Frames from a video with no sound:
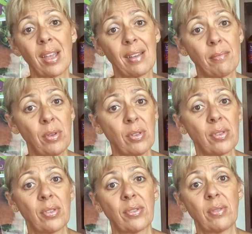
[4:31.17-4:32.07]
immune
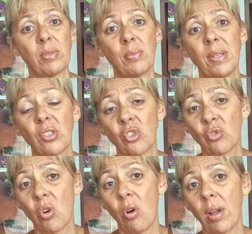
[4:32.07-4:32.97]
system to be
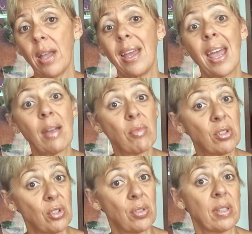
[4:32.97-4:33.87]
strong and
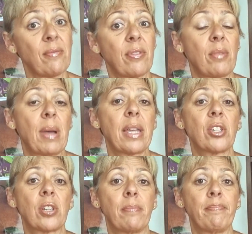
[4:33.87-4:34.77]
reduce
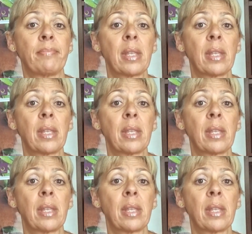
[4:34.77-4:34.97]
inflammation.